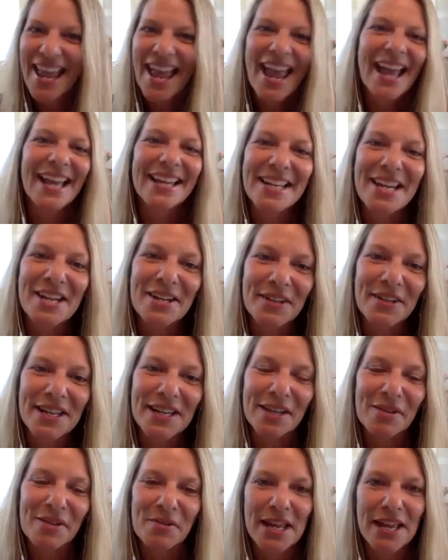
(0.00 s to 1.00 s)
and hearing
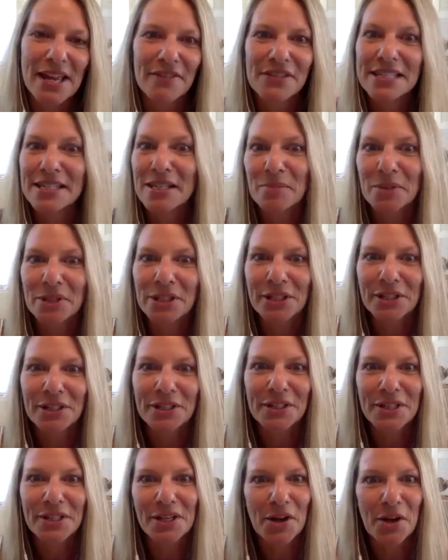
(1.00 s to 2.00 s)
that we have
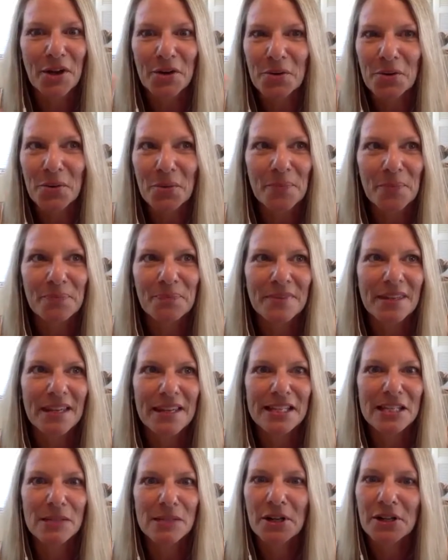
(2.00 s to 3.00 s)
similar,
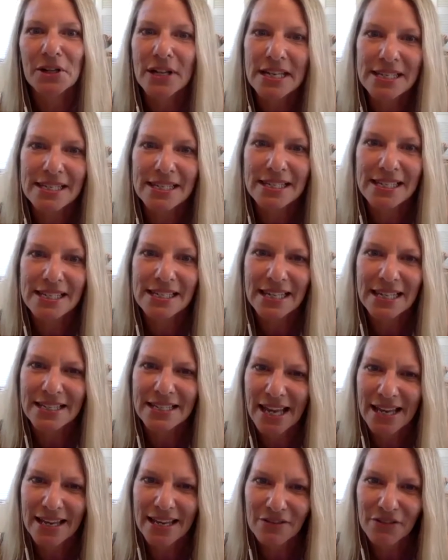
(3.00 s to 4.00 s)
experiences, and
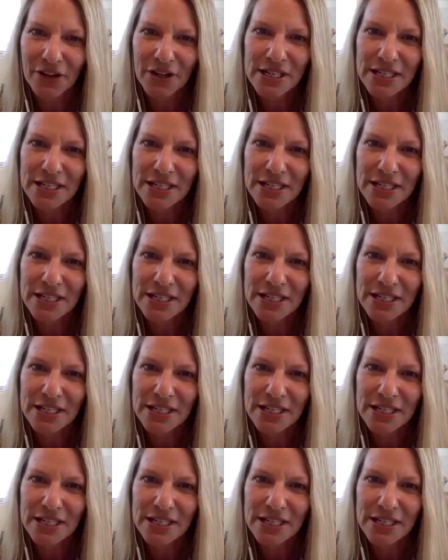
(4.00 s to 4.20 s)
yet very